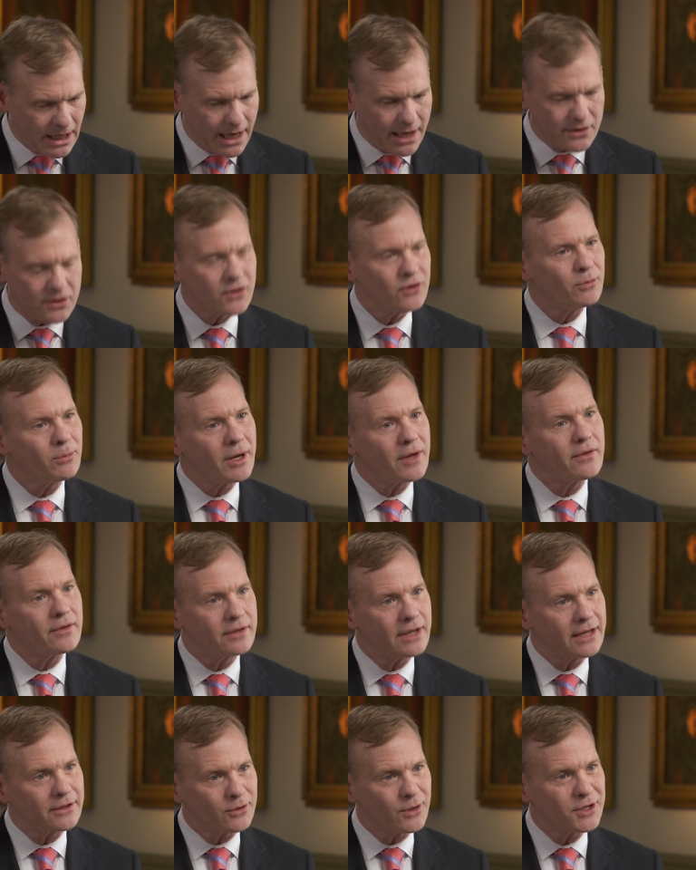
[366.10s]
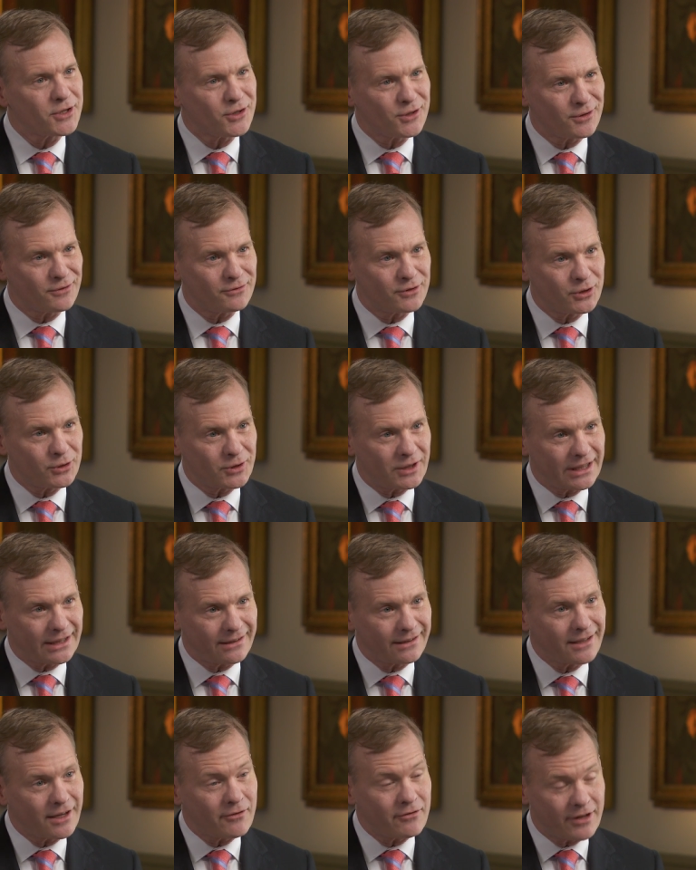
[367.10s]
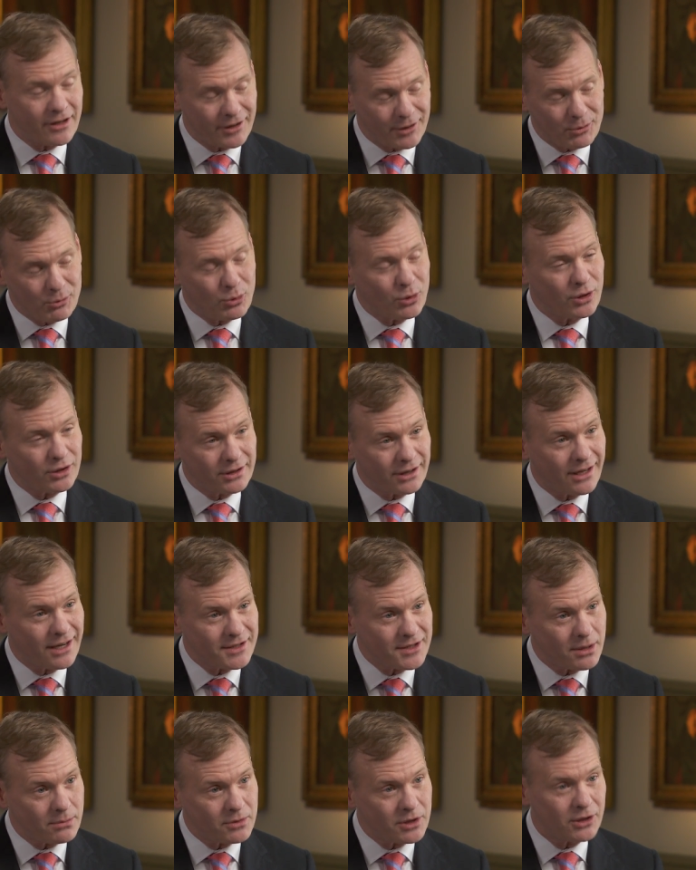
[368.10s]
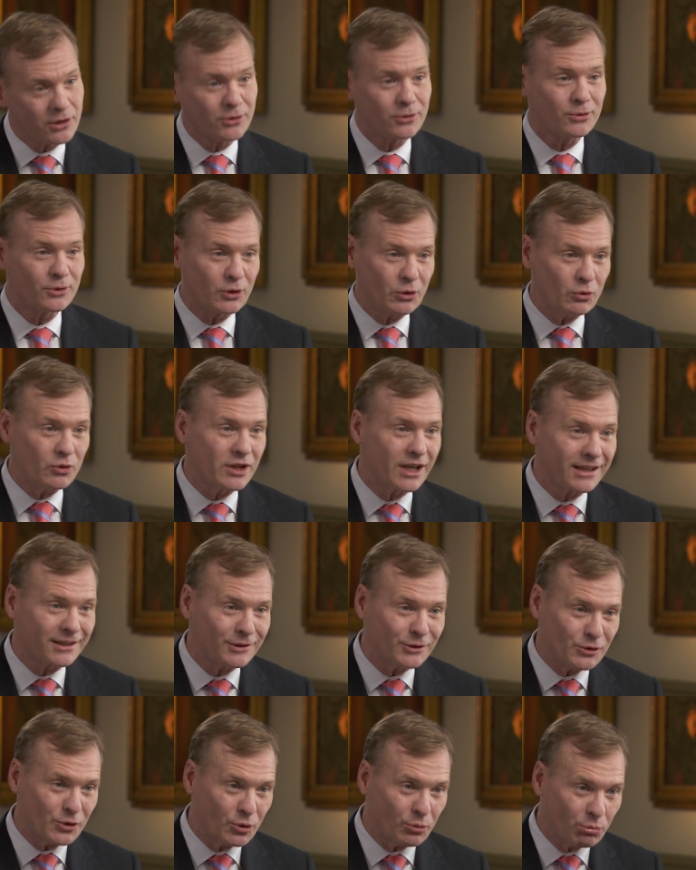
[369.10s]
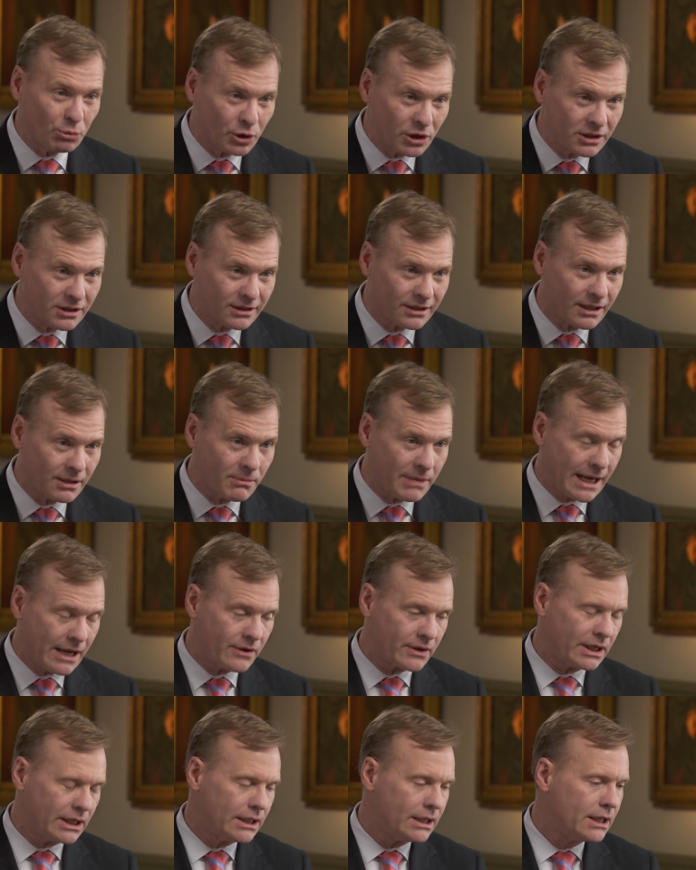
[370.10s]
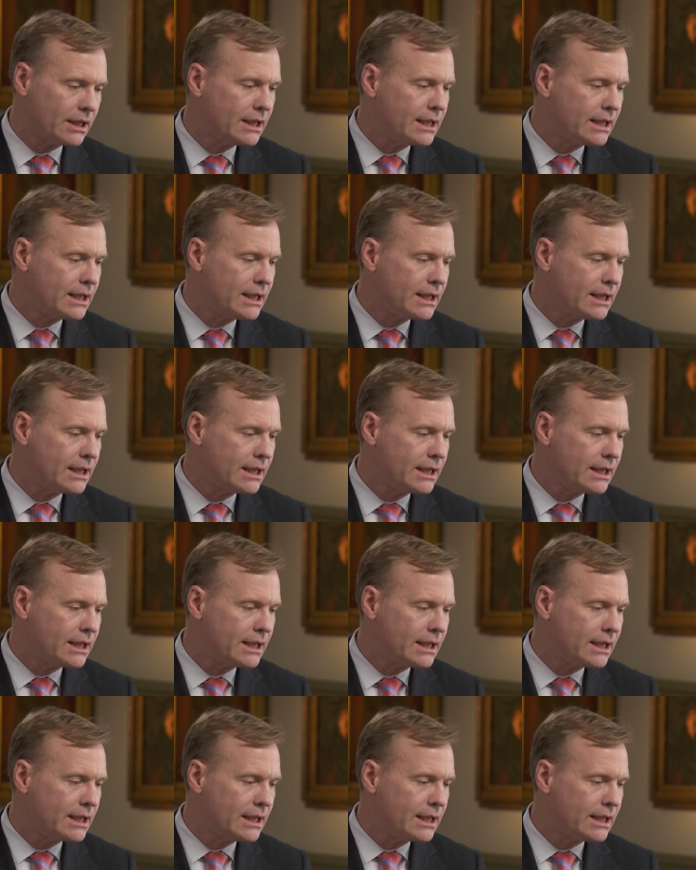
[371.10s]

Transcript: ask you about that question of duty, a very important concept to you. You titled your book about it.